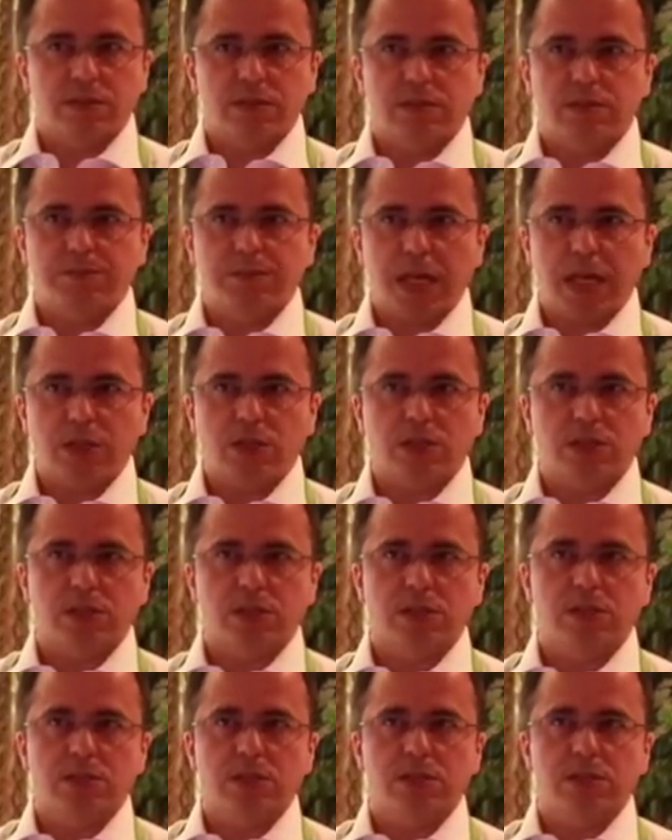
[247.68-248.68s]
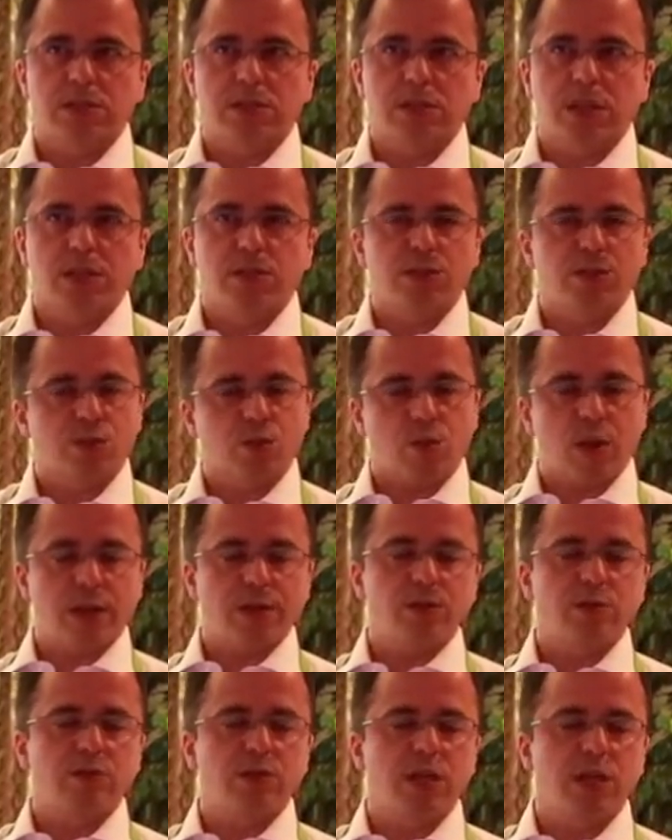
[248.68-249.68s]
special and
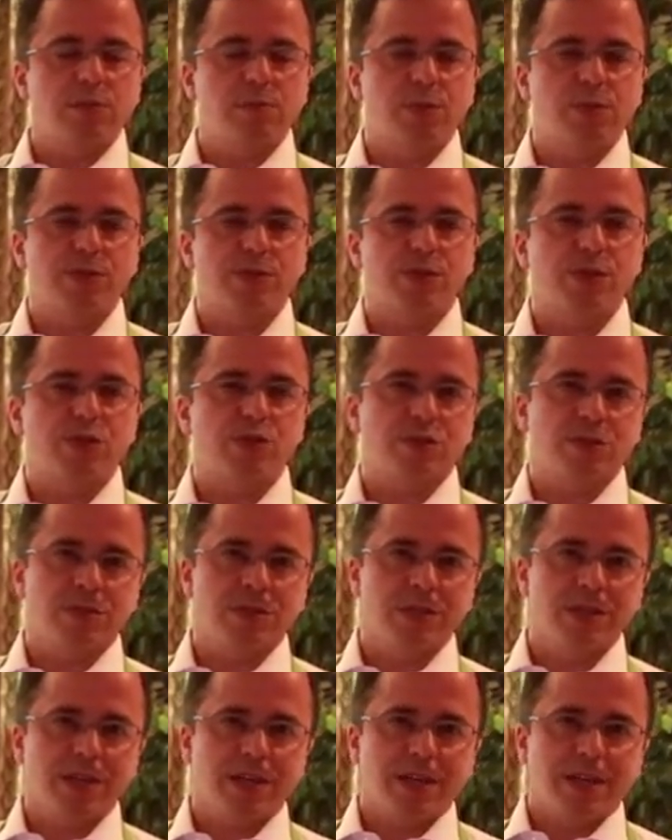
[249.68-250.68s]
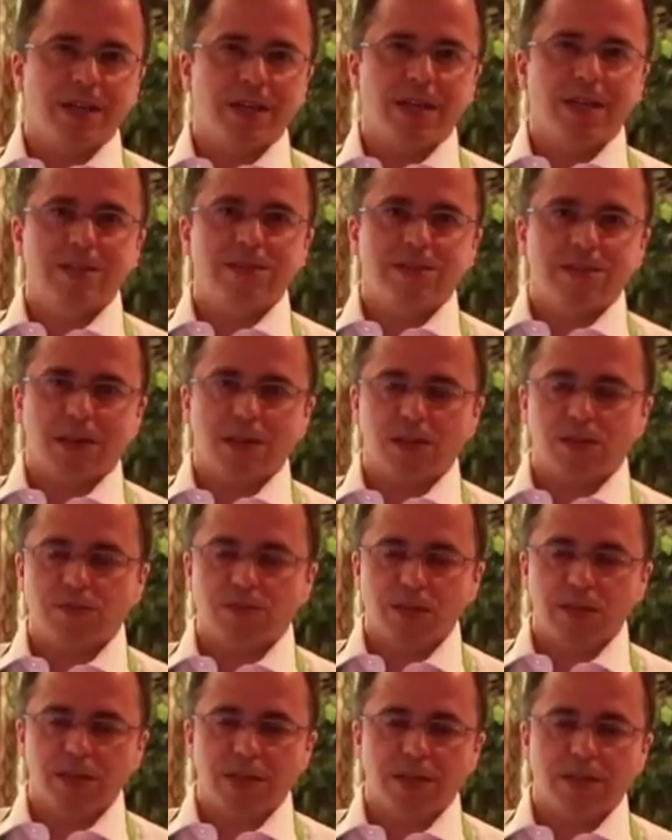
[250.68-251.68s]
quite unique position inside
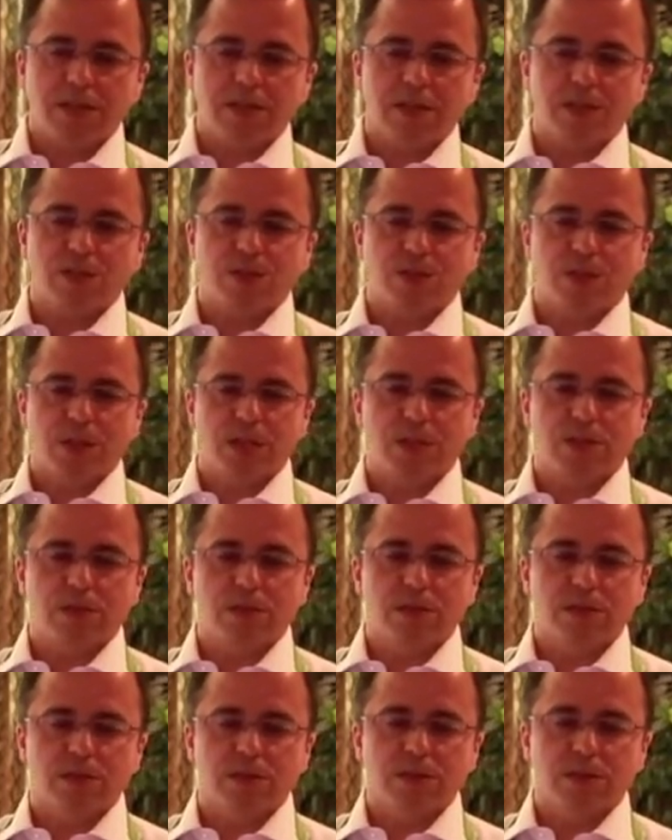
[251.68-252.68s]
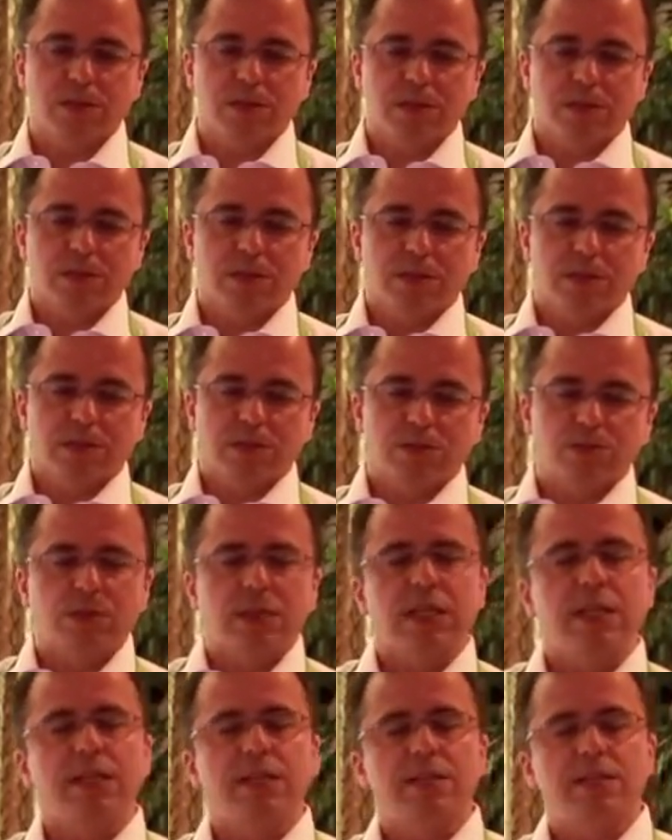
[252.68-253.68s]
of this industry to
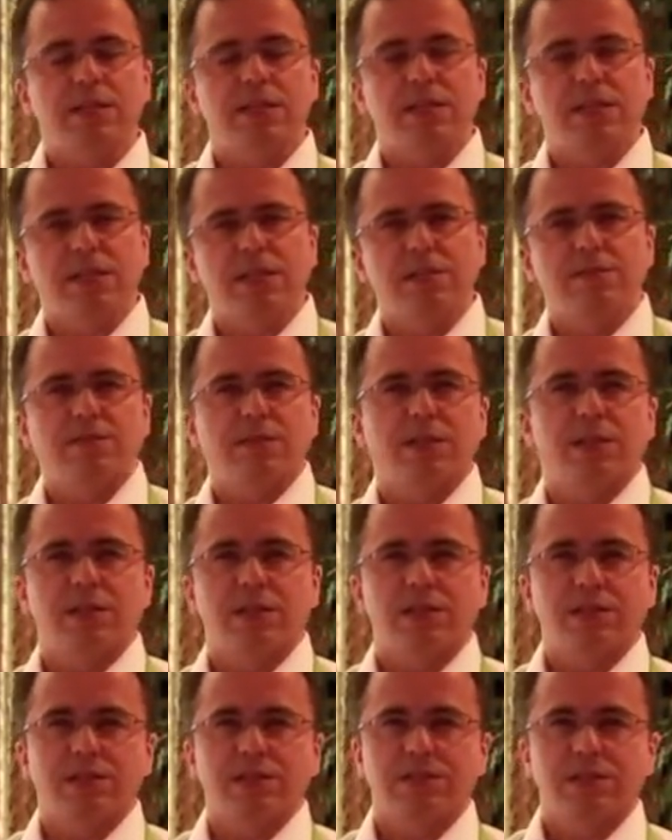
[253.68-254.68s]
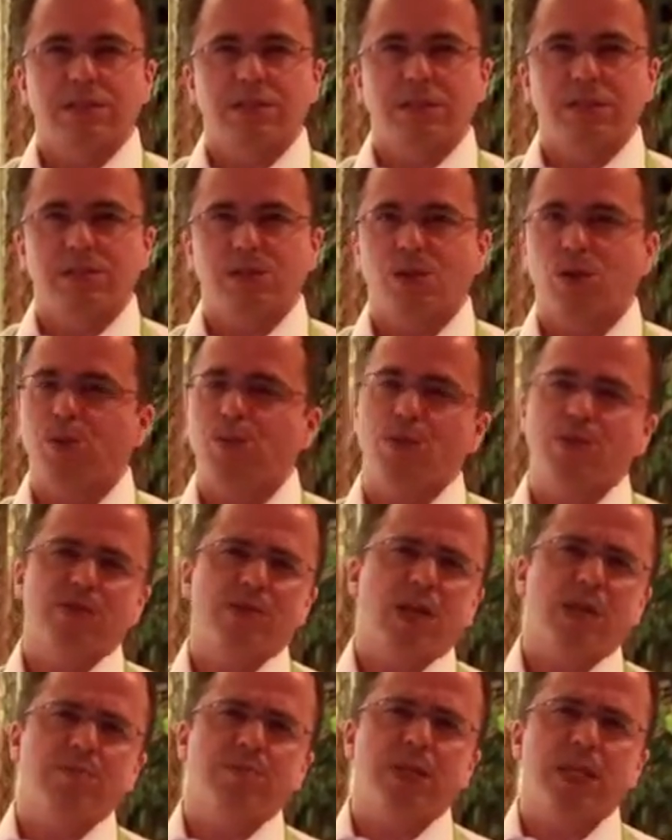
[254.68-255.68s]
really deliver an
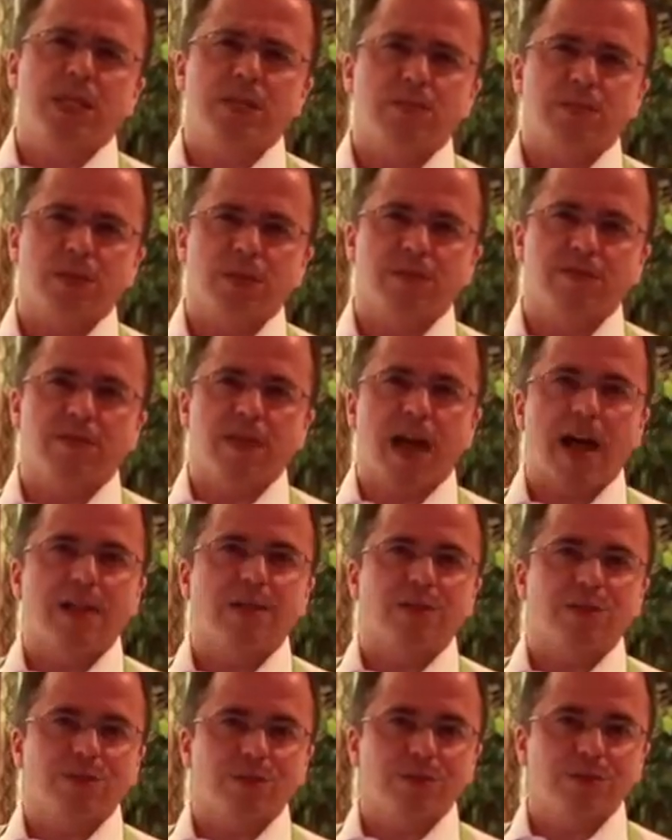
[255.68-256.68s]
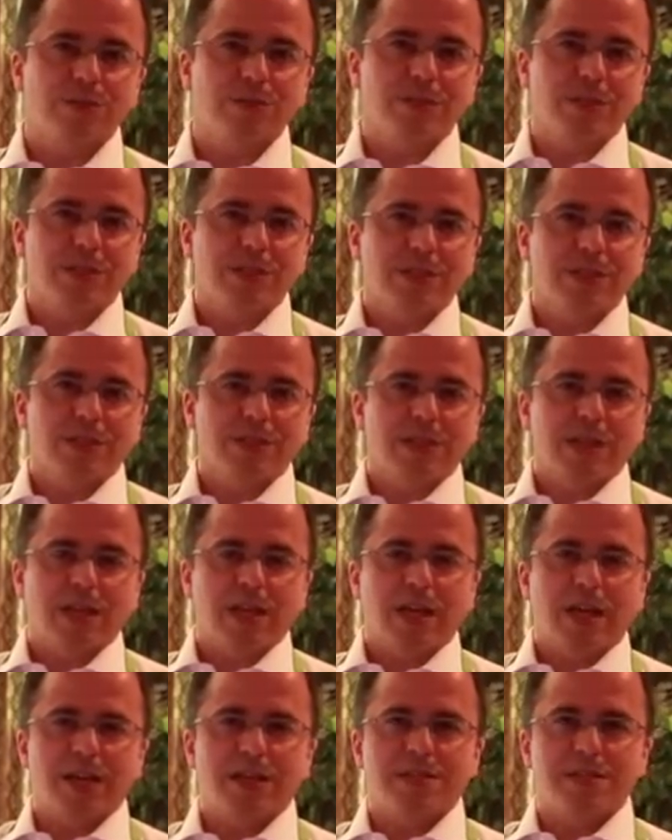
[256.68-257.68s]
almost unbeatable value
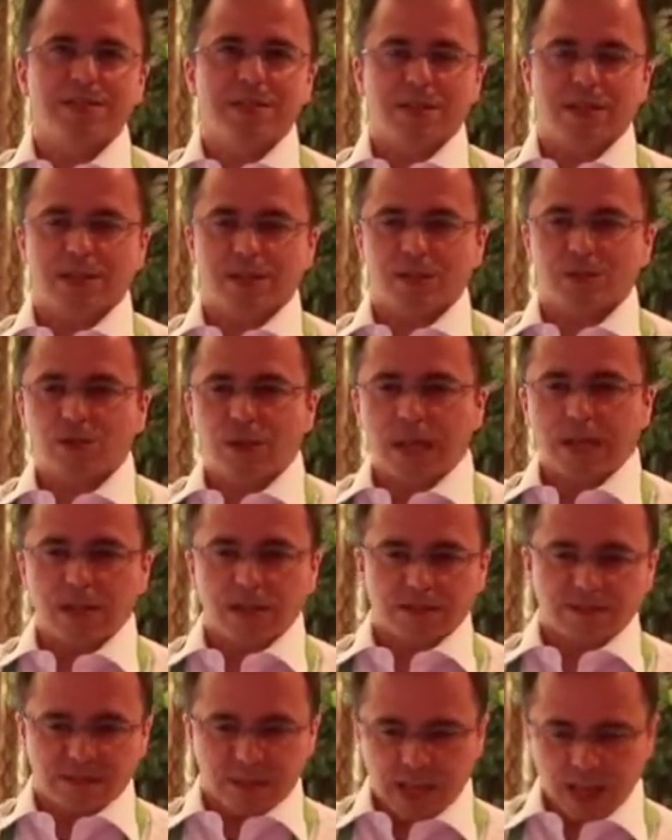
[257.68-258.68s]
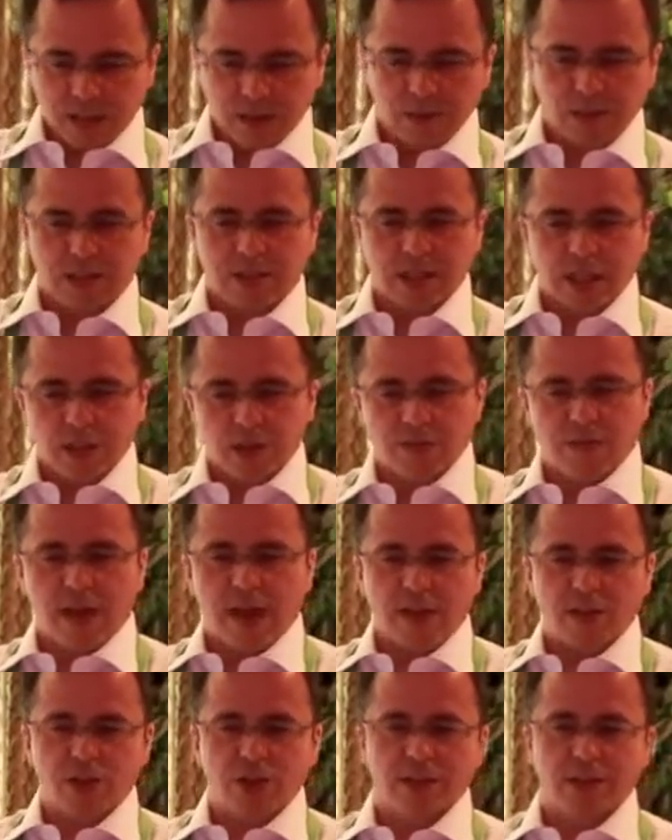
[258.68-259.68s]
and uh, grade of value and
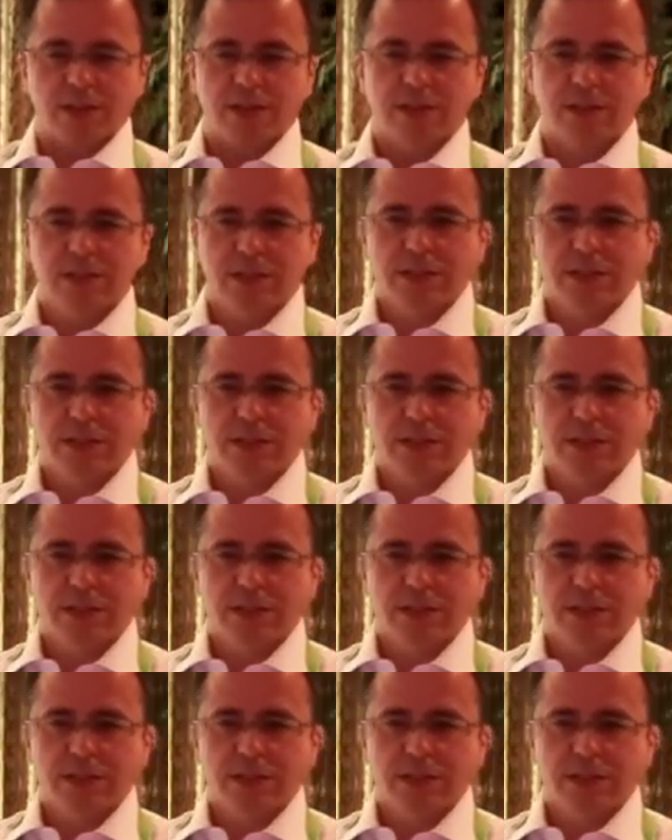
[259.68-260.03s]
innovation.